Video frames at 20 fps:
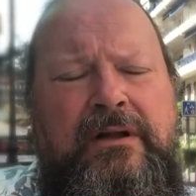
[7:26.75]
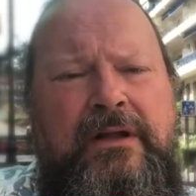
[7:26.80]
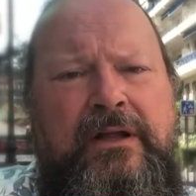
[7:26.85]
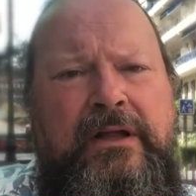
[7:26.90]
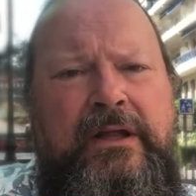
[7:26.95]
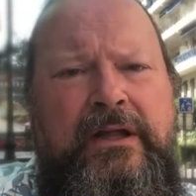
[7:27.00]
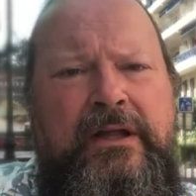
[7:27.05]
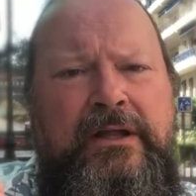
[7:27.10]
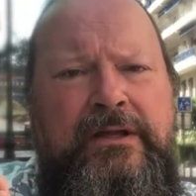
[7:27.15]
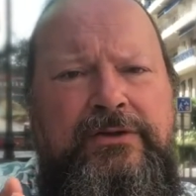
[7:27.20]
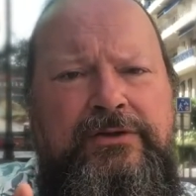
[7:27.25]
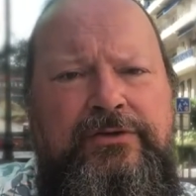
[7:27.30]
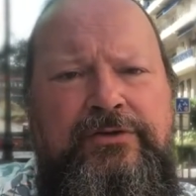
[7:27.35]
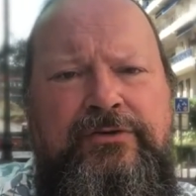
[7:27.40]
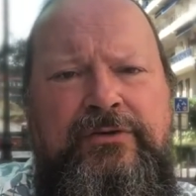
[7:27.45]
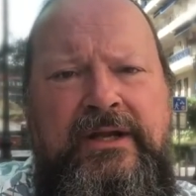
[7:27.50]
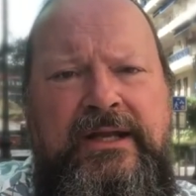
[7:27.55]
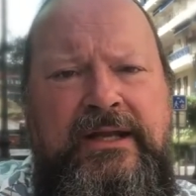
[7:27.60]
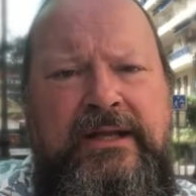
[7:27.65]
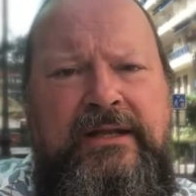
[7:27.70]
uh,
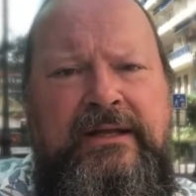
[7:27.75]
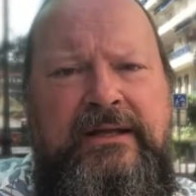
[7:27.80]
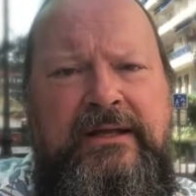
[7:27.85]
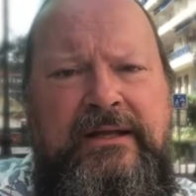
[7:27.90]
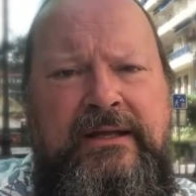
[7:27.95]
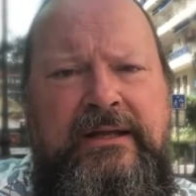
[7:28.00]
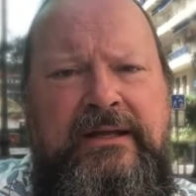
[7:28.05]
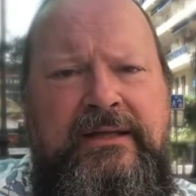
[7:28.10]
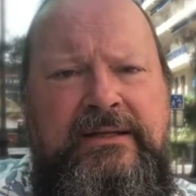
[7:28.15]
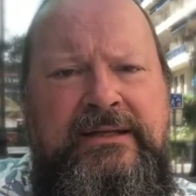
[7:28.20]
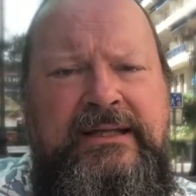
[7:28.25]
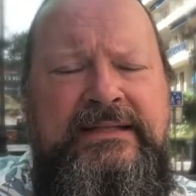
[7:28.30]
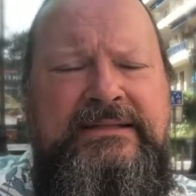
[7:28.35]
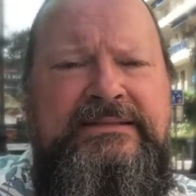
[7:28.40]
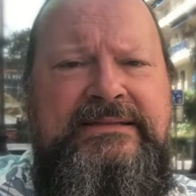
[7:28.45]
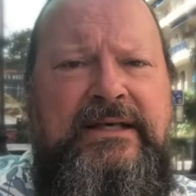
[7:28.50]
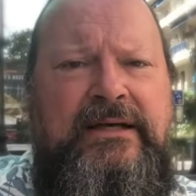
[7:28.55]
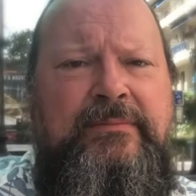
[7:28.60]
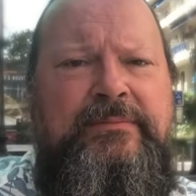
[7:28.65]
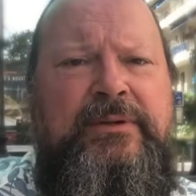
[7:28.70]
during uh,
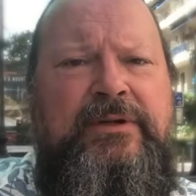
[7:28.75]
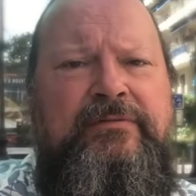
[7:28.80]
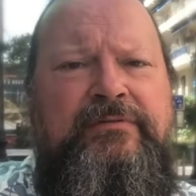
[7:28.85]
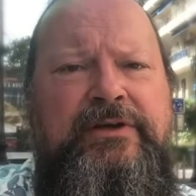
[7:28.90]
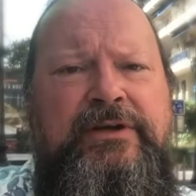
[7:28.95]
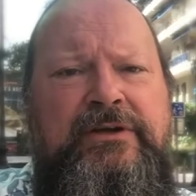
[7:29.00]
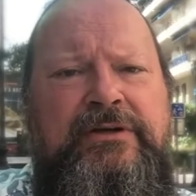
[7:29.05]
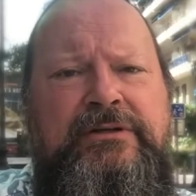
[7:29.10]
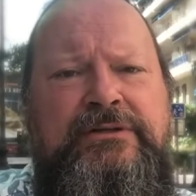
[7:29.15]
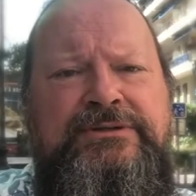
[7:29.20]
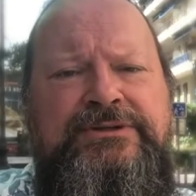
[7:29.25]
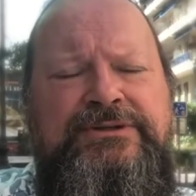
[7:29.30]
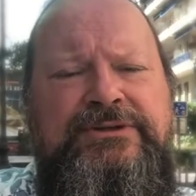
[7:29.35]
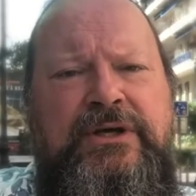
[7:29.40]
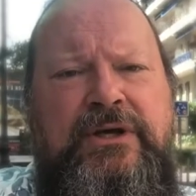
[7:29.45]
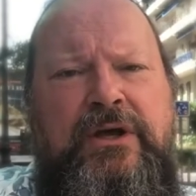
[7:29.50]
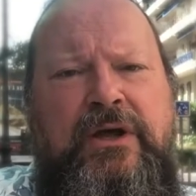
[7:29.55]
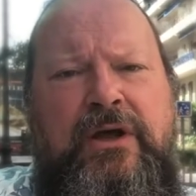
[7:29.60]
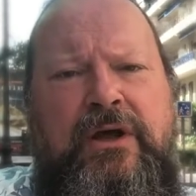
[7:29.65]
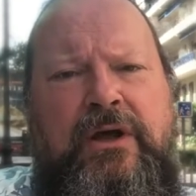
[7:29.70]
these couple of years
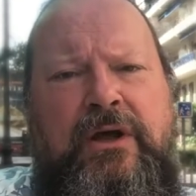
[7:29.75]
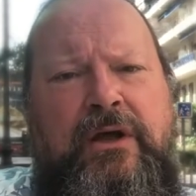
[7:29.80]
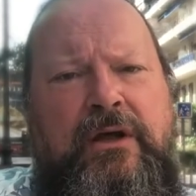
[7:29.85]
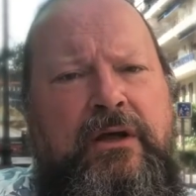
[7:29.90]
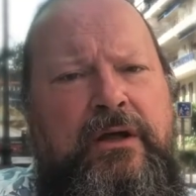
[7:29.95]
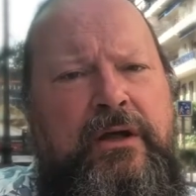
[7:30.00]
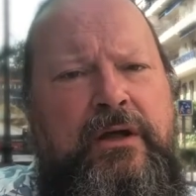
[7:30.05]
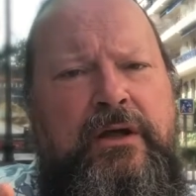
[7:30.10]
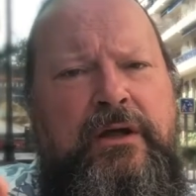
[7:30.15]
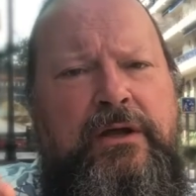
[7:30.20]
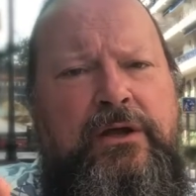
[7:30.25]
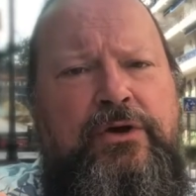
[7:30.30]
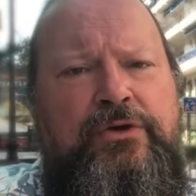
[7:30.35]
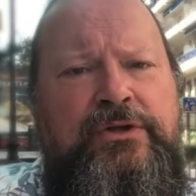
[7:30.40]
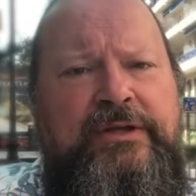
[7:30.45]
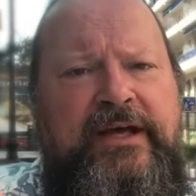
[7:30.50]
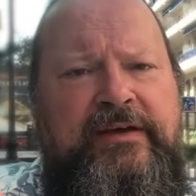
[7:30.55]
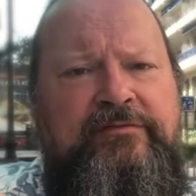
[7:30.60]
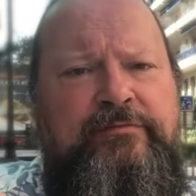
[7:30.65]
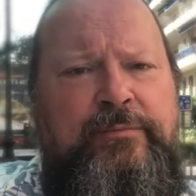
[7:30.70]
uh,
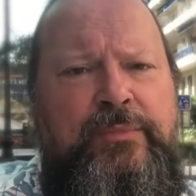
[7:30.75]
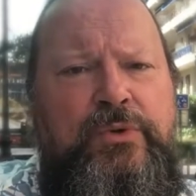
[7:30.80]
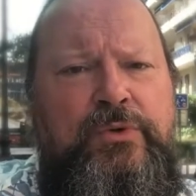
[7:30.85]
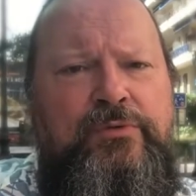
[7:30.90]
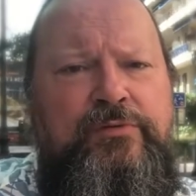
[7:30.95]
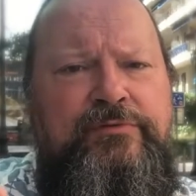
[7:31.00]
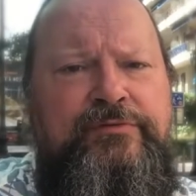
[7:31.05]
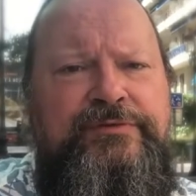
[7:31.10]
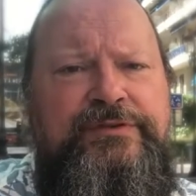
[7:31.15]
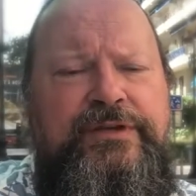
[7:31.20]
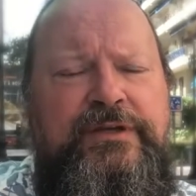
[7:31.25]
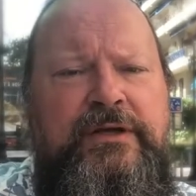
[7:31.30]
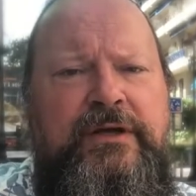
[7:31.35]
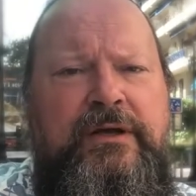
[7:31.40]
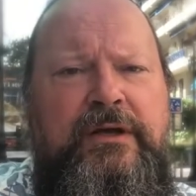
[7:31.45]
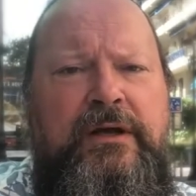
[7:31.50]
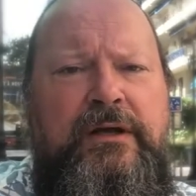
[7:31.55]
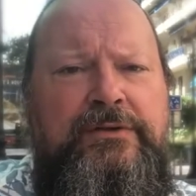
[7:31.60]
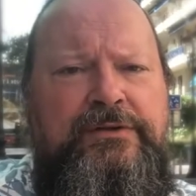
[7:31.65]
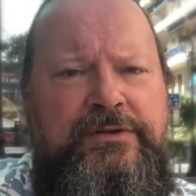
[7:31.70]
could have moved
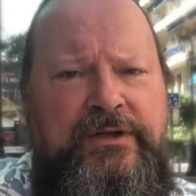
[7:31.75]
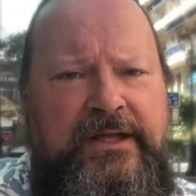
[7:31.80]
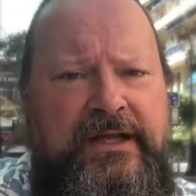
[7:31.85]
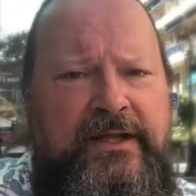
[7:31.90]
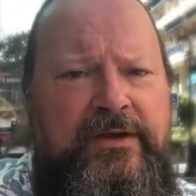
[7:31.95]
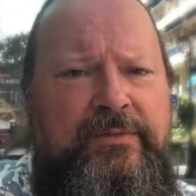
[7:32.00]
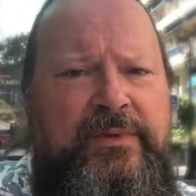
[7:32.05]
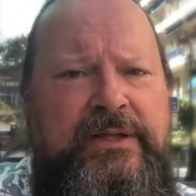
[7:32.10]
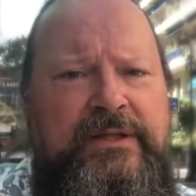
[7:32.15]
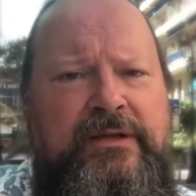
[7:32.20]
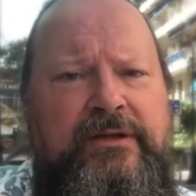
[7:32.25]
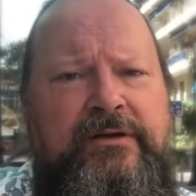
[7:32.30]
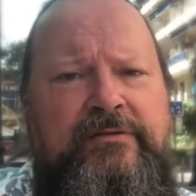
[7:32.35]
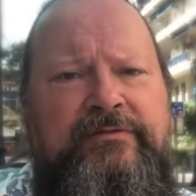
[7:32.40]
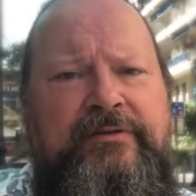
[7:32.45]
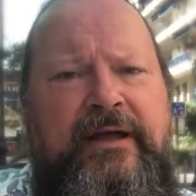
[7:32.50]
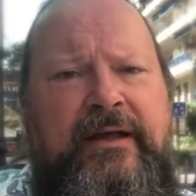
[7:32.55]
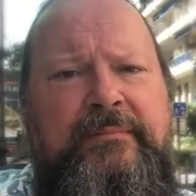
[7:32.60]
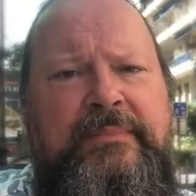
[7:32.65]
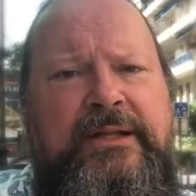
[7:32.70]
together with their
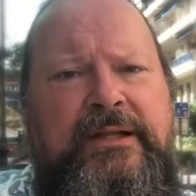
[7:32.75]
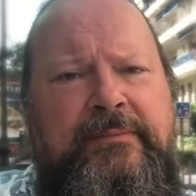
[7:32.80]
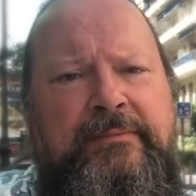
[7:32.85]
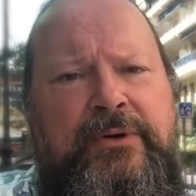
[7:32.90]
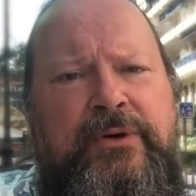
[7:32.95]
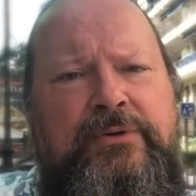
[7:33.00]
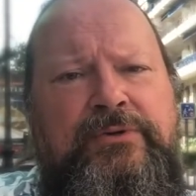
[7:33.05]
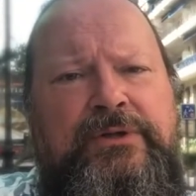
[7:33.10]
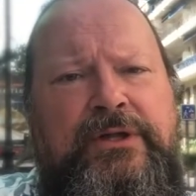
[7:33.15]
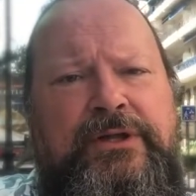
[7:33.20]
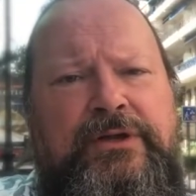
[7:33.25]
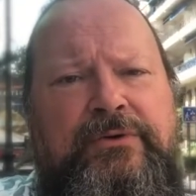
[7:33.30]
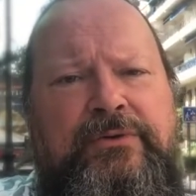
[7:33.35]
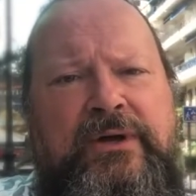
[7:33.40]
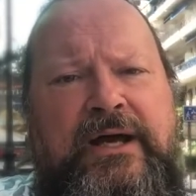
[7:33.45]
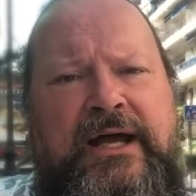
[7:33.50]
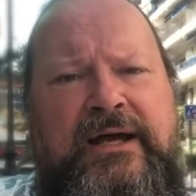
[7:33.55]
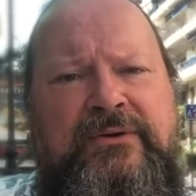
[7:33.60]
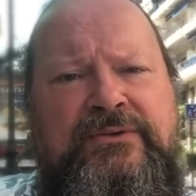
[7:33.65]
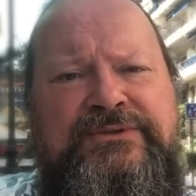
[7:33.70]
family, bought a new
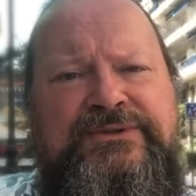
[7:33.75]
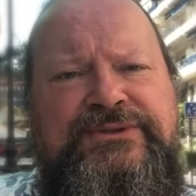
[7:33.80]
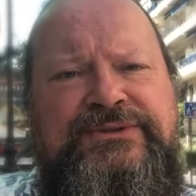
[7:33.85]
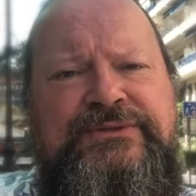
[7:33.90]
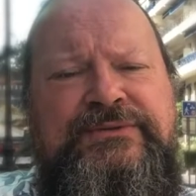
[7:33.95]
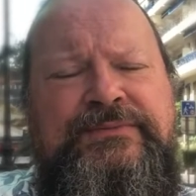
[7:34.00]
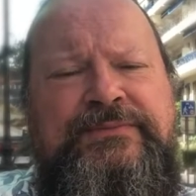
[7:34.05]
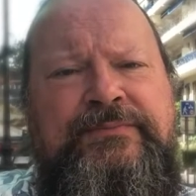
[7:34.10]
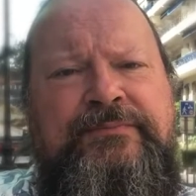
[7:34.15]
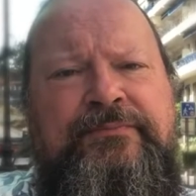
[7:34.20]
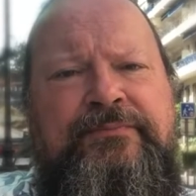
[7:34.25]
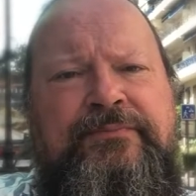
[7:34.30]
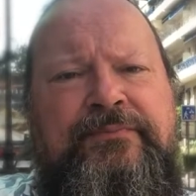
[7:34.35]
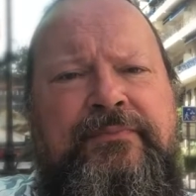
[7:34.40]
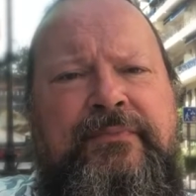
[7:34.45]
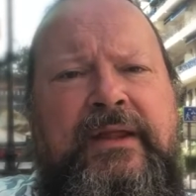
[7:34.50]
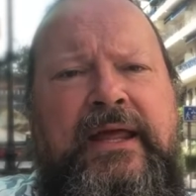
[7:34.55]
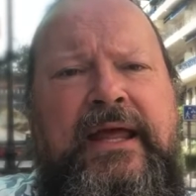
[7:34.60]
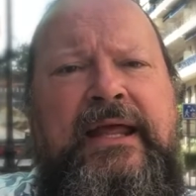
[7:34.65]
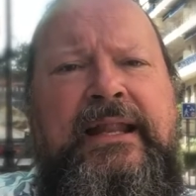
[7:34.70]
house,
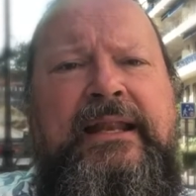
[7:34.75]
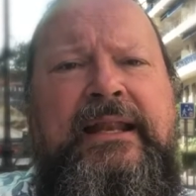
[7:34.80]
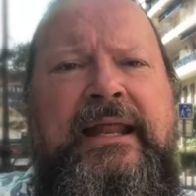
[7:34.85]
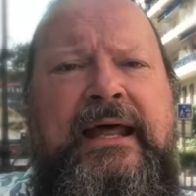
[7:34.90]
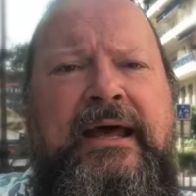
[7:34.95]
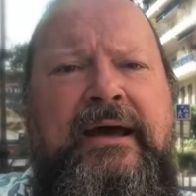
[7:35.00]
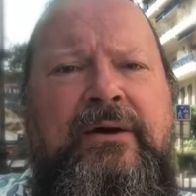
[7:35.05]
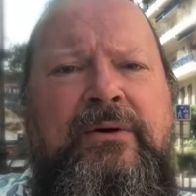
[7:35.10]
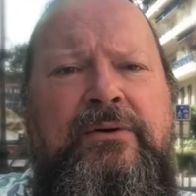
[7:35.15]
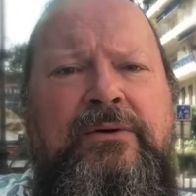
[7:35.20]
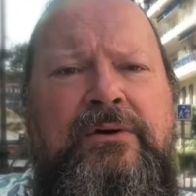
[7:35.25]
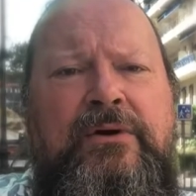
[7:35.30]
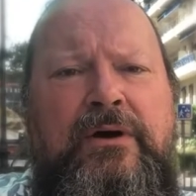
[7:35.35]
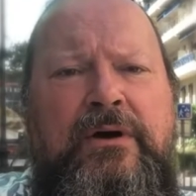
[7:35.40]
and now